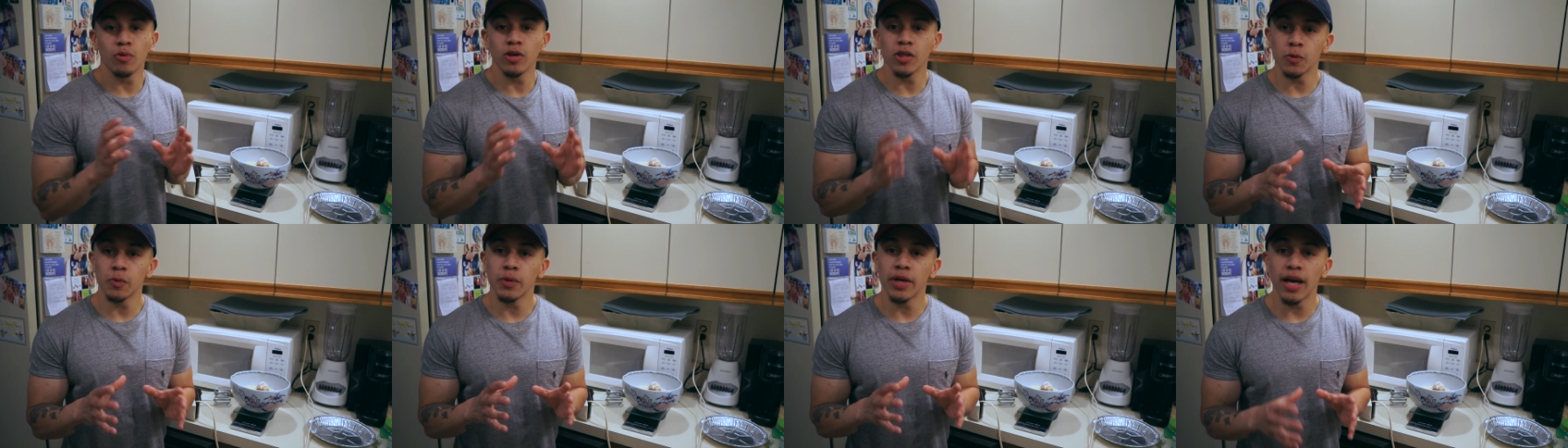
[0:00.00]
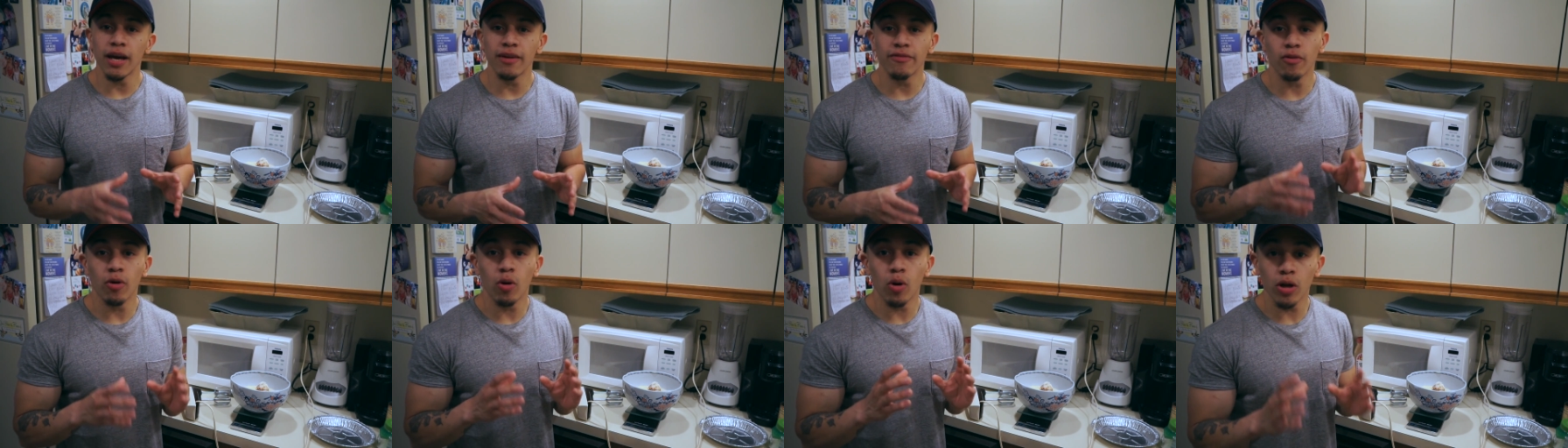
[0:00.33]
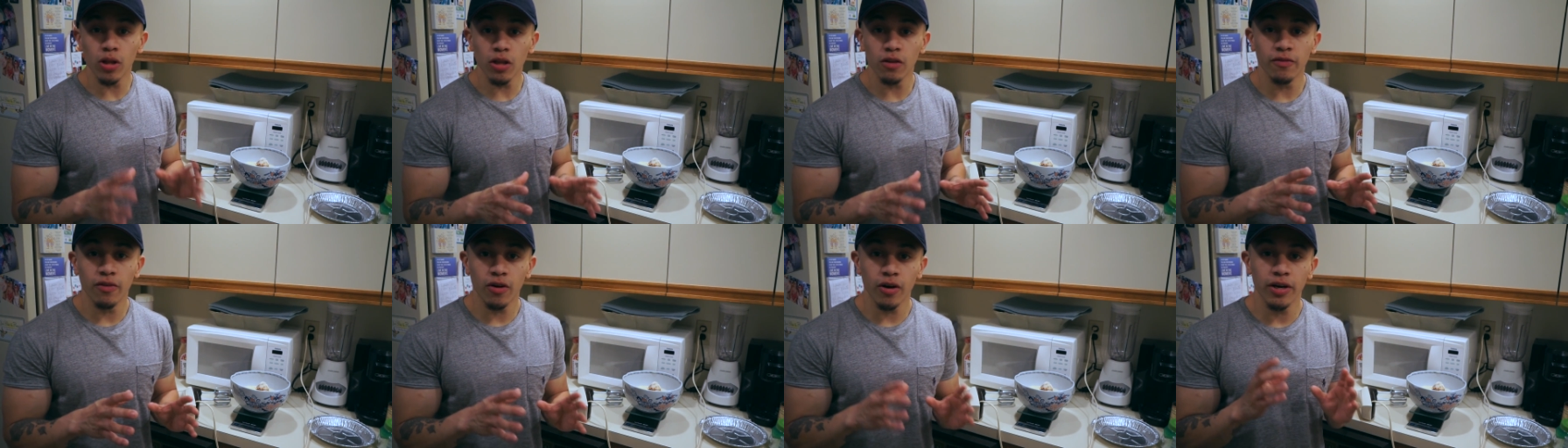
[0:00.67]
once we have
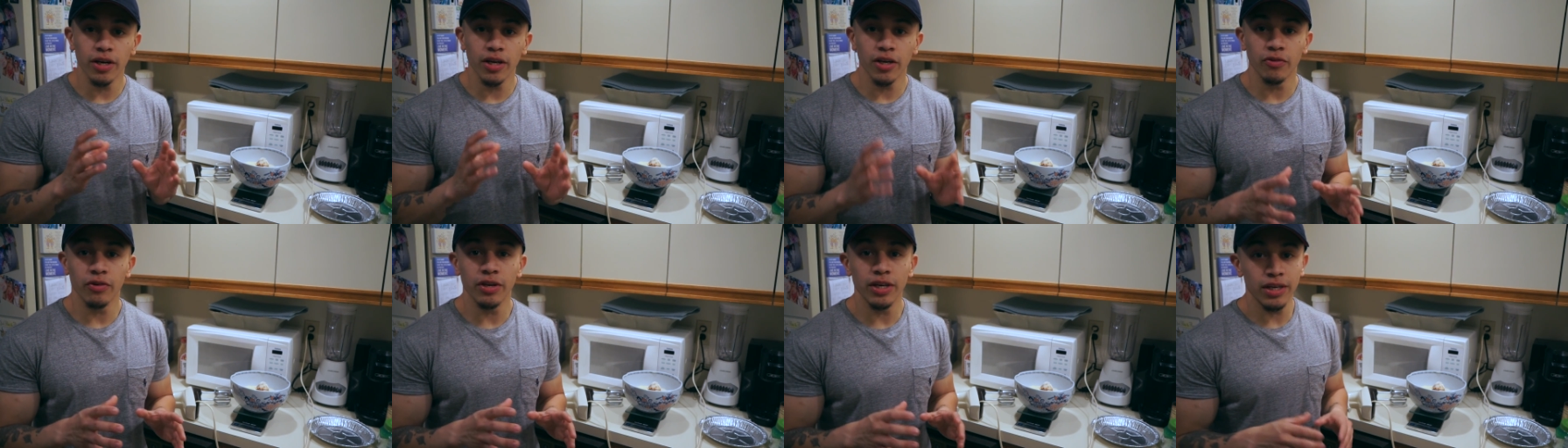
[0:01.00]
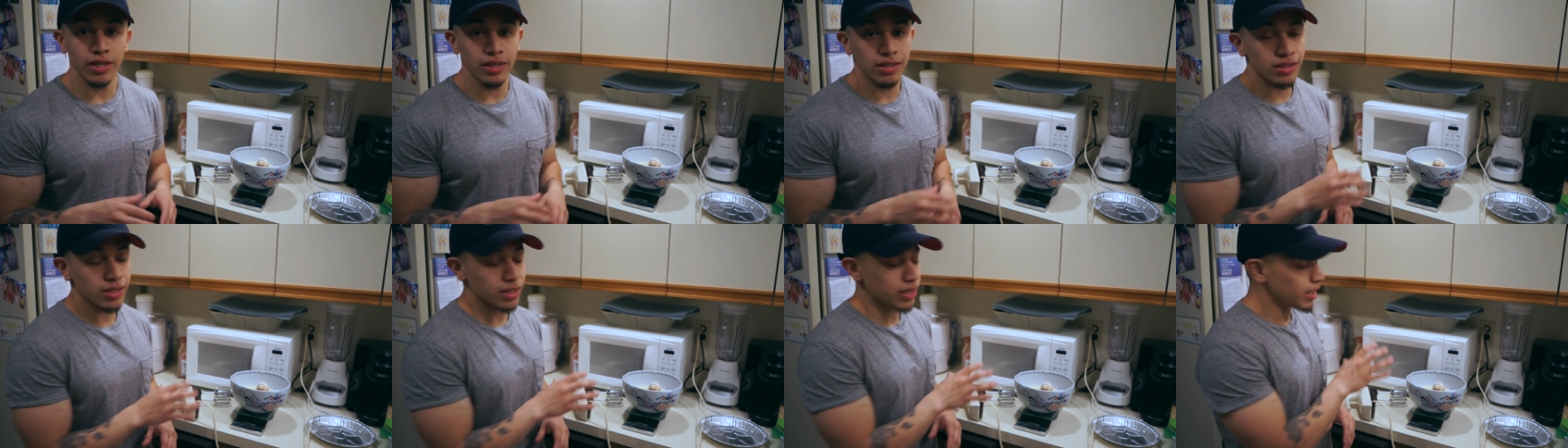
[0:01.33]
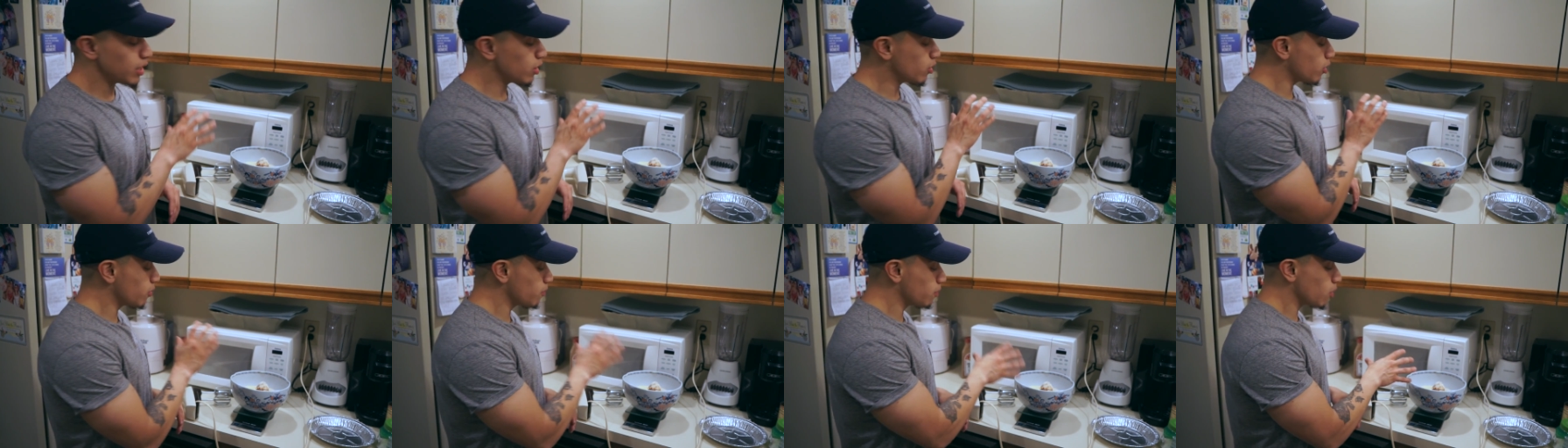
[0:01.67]
all of our ingredients in
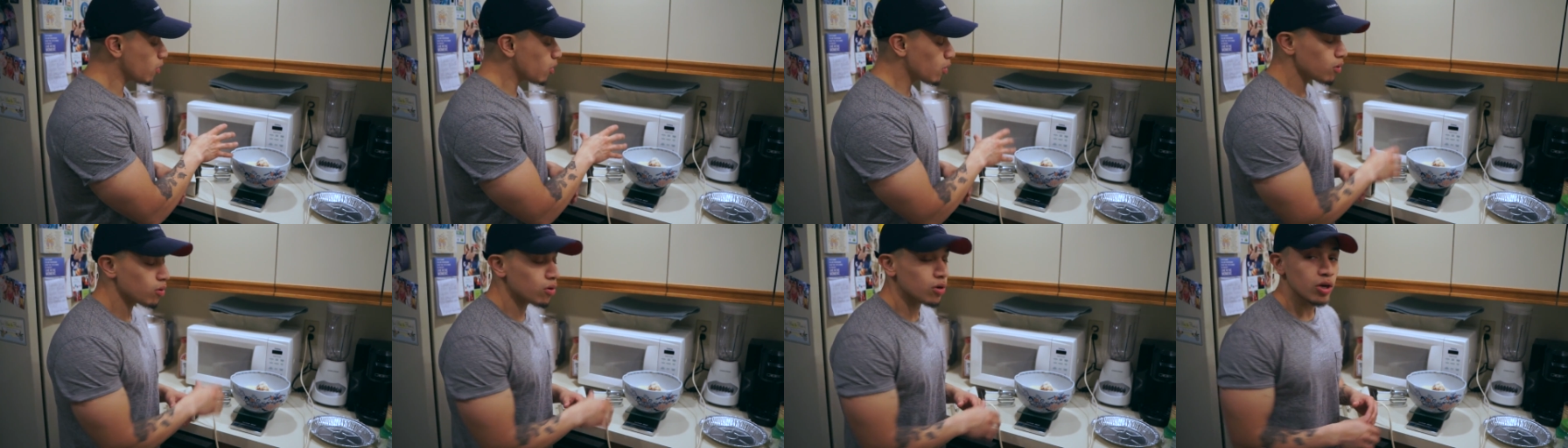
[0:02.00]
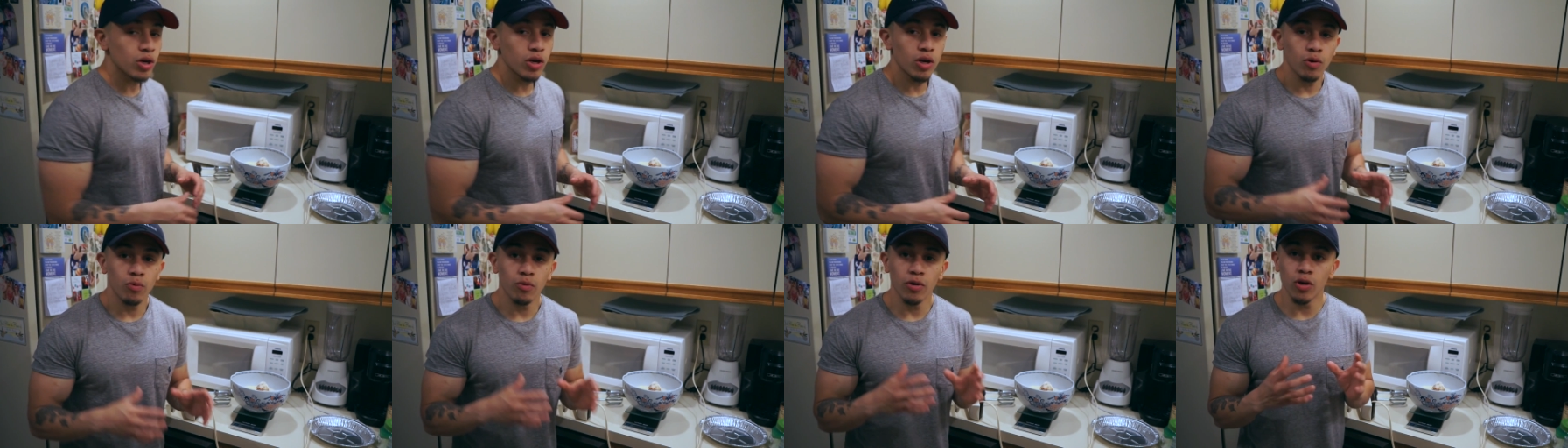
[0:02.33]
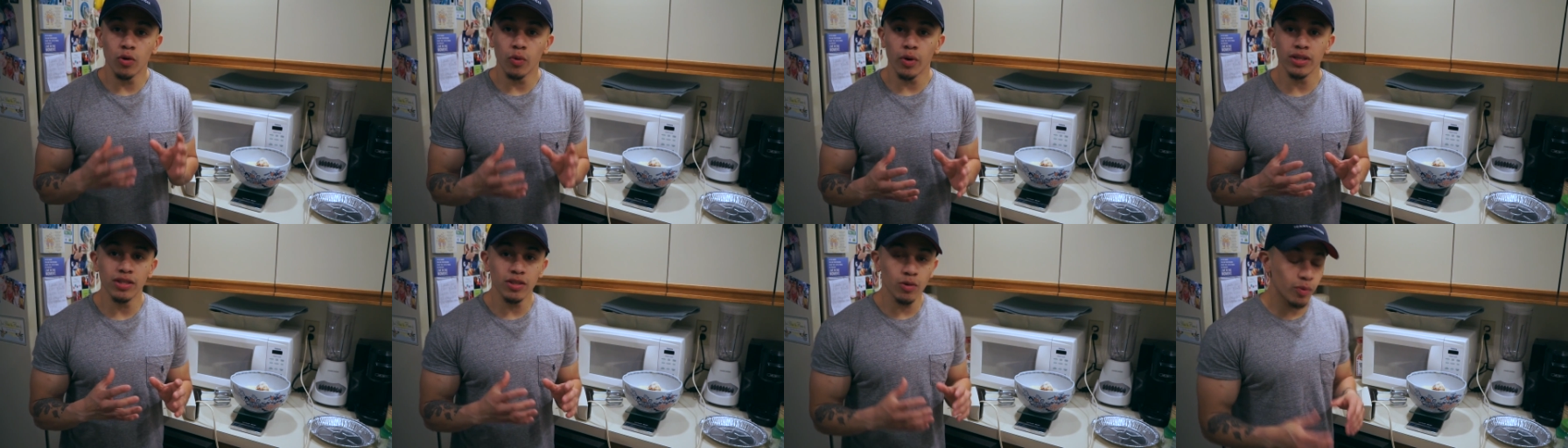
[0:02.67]
our bowl, we're
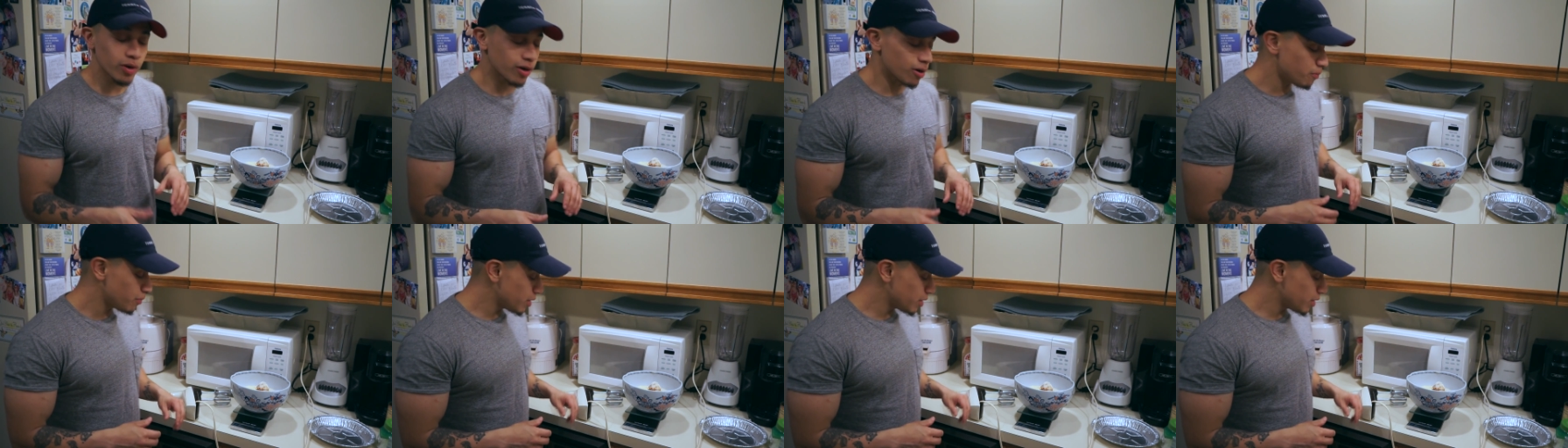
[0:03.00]
going to want to